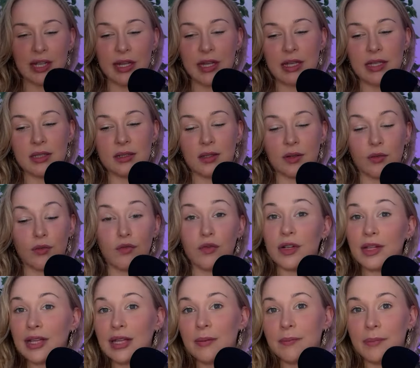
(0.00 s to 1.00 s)
is
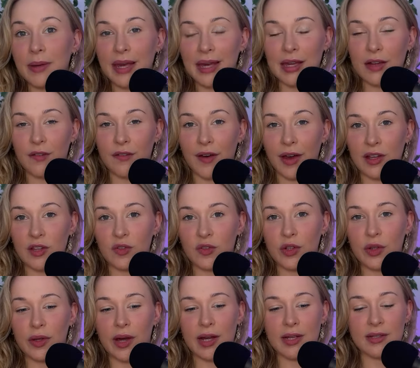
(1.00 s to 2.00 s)
really big advice for
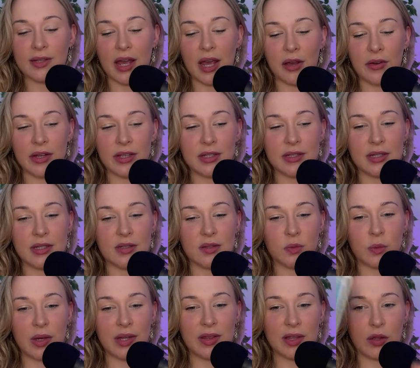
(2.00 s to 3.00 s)
you guys, Aries,
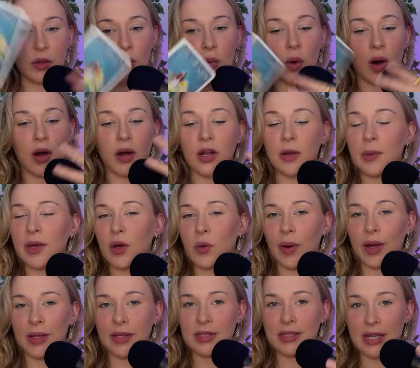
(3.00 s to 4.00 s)
this week, that you are going to be
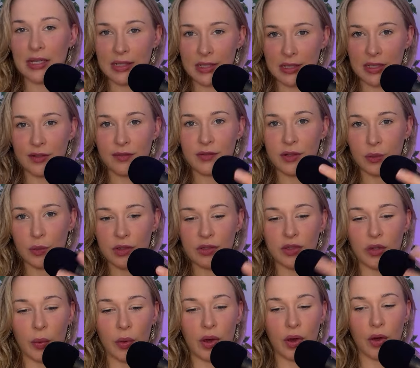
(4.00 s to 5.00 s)
quite sensitive to what's
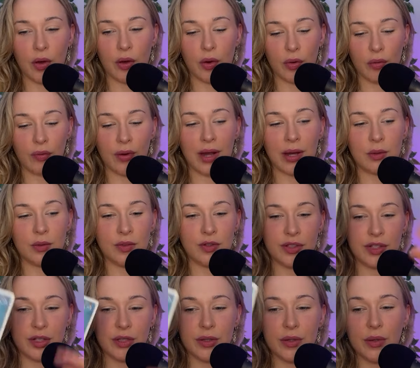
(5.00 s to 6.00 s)
going on
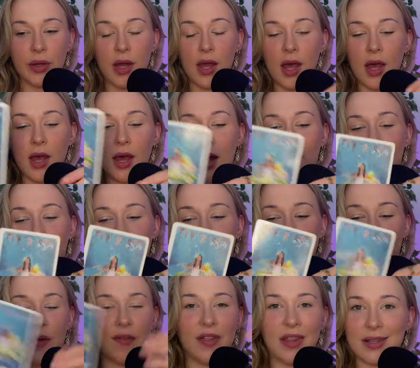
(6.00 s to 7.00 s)
around you,
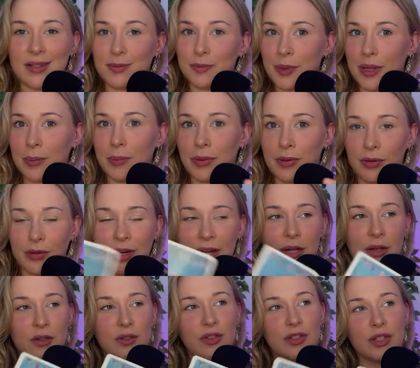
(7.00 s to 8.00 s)
whether that's people
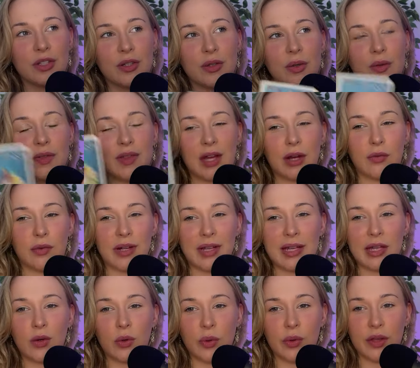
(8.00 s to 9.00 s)
around you. They're
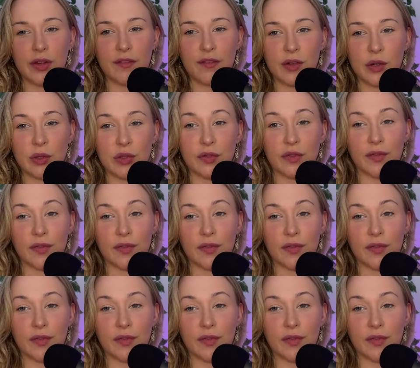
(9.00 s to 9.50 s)
really calling for you to